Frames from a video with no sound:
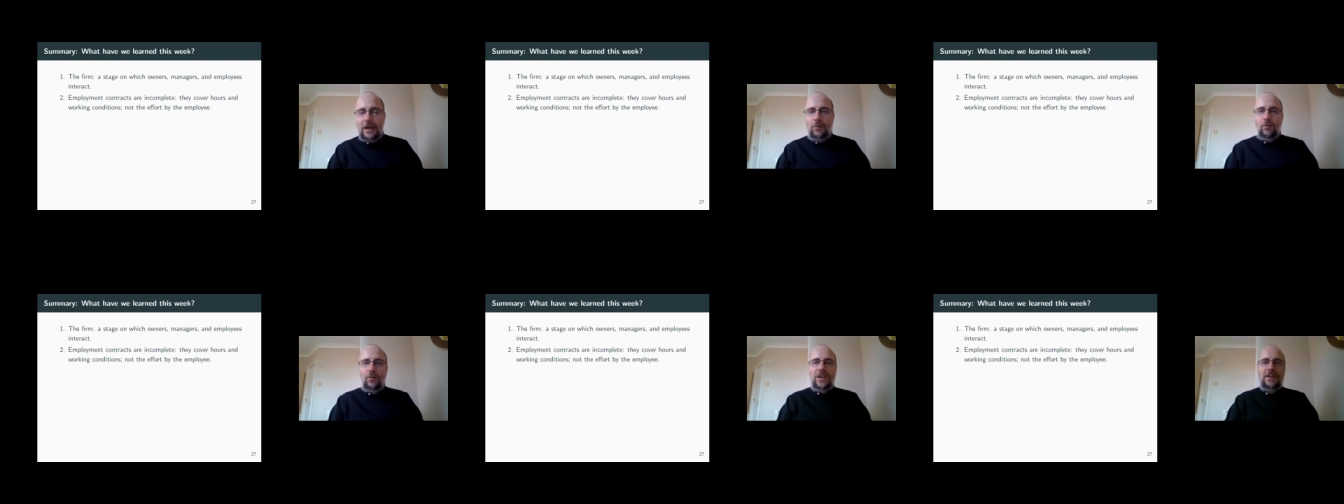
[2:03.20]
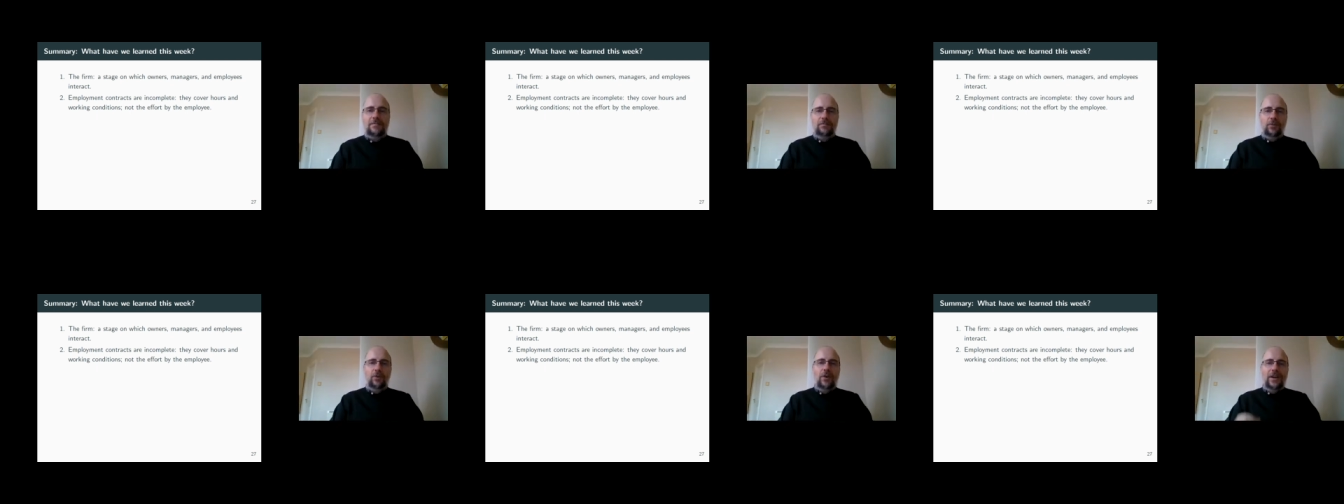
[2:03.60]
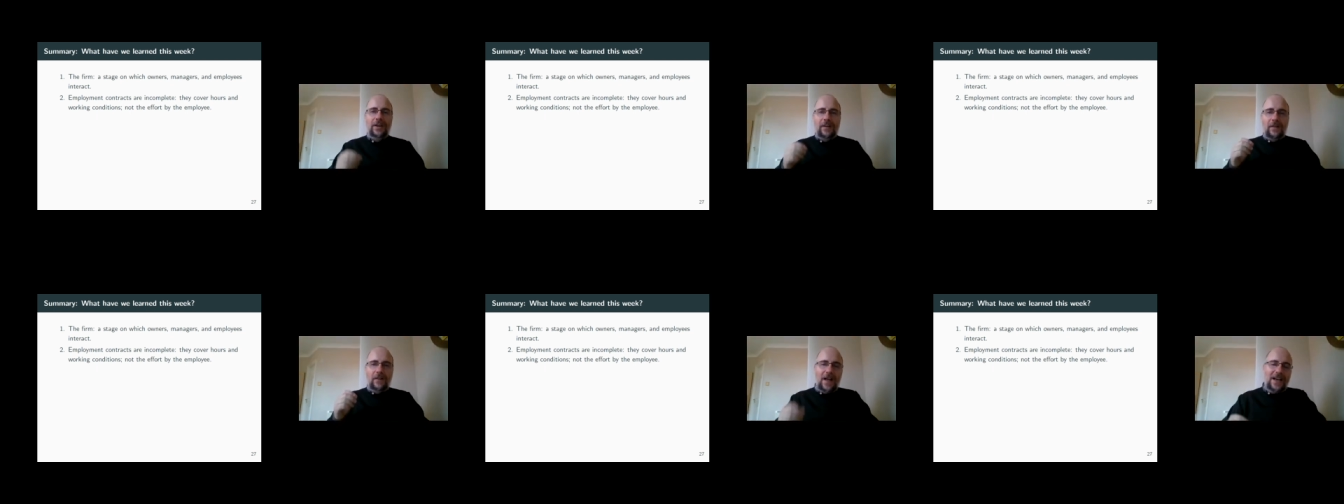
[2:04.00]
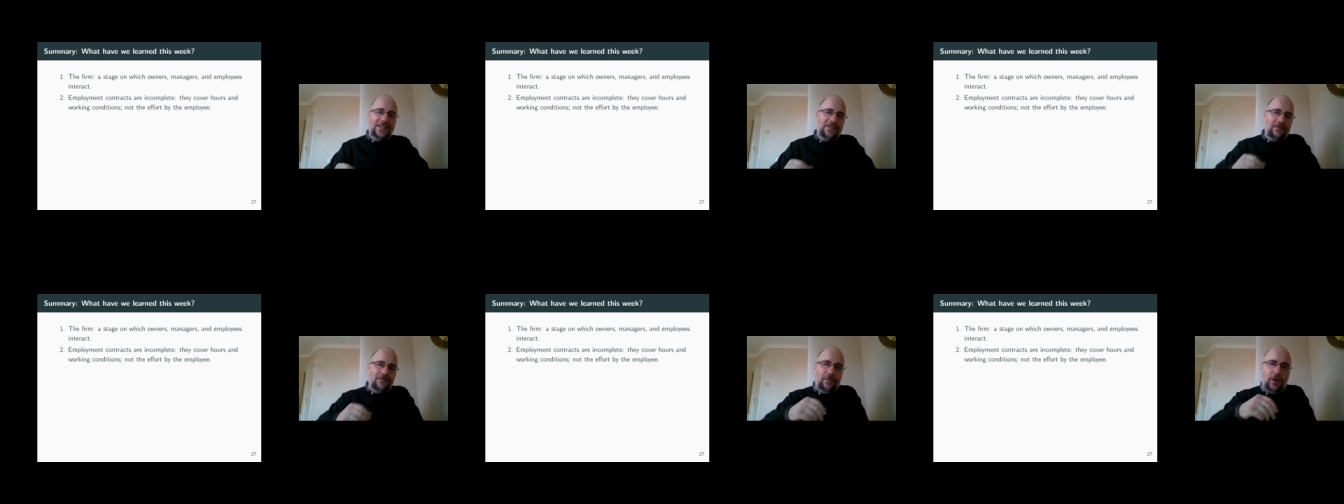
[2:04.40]
we employ a
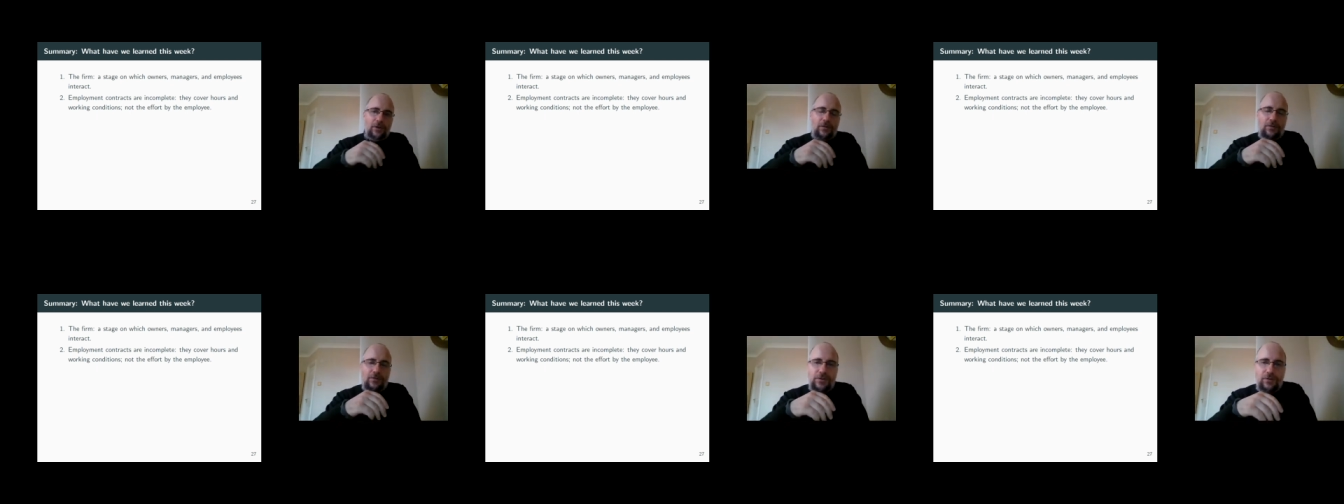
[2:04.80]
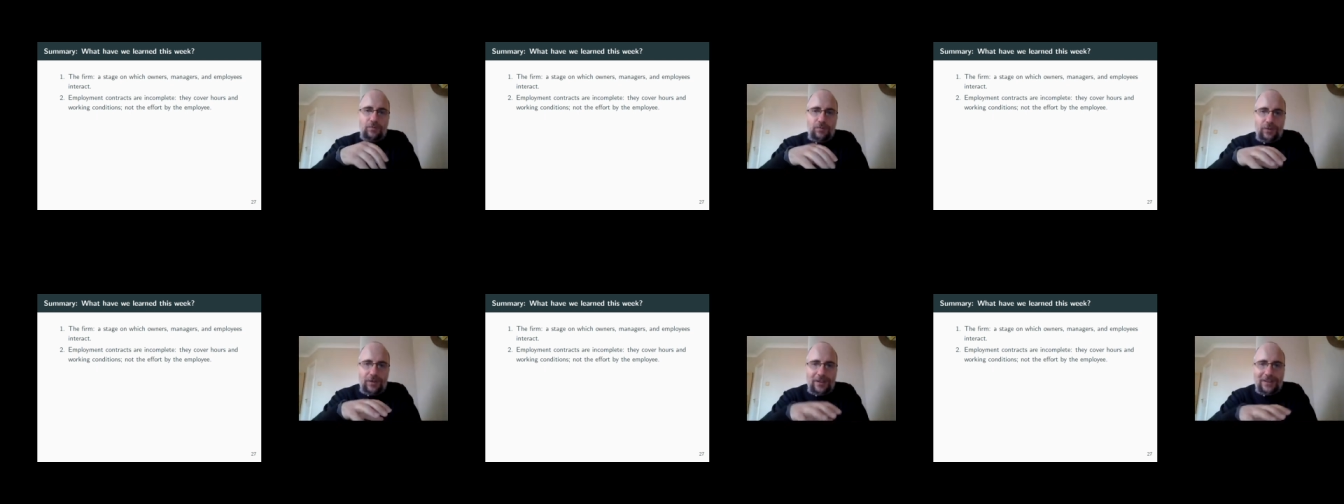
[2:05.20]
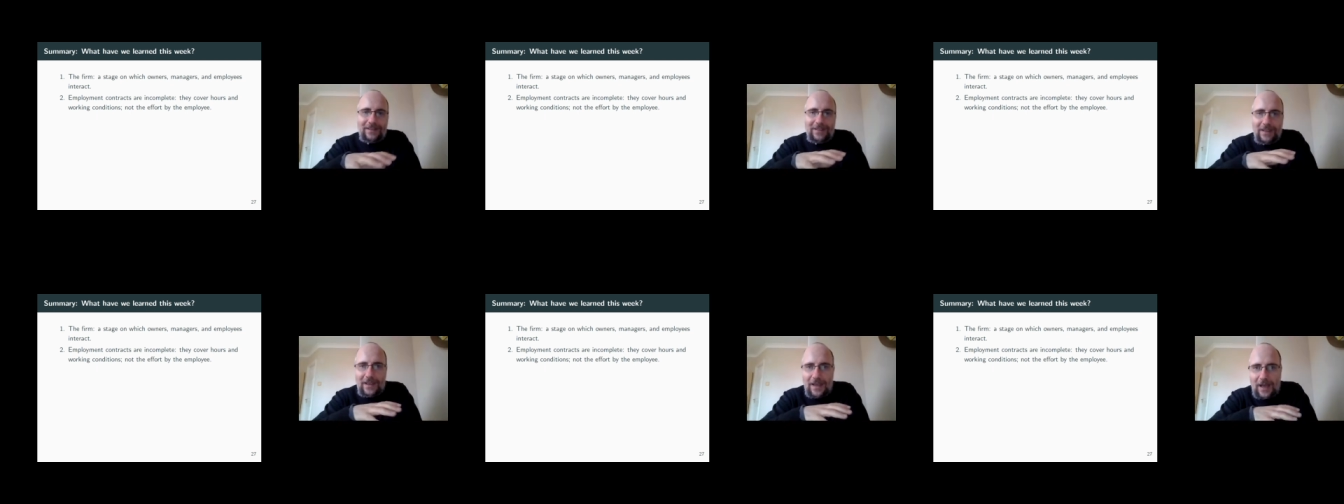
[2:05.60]
class of models to predict